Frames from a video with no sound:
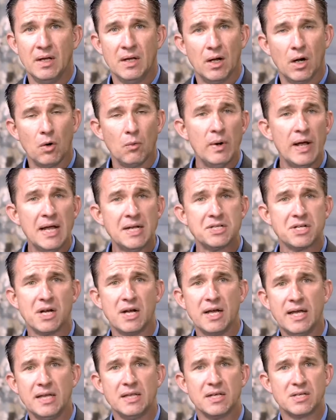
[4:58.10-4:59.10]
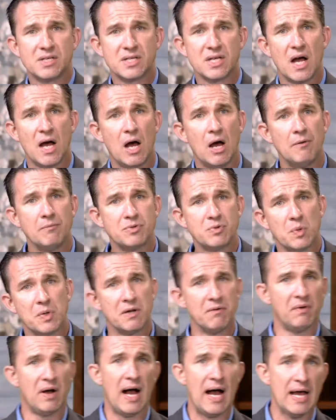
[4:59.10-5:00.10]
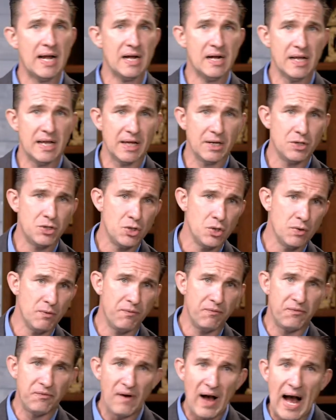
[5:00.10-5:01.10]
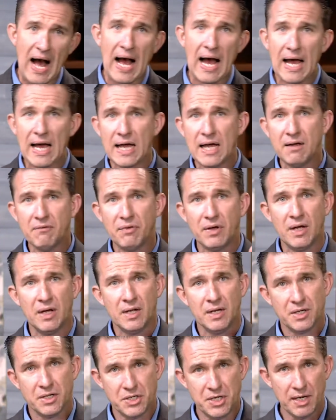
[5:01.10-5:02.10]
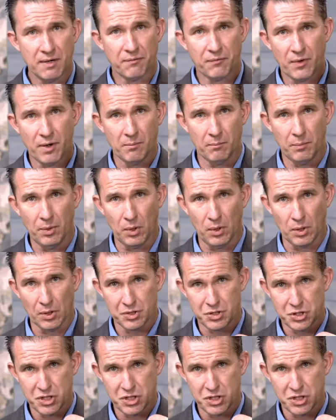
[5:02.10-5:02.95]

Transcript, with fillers: Originally, the Psalms were divided into five different books.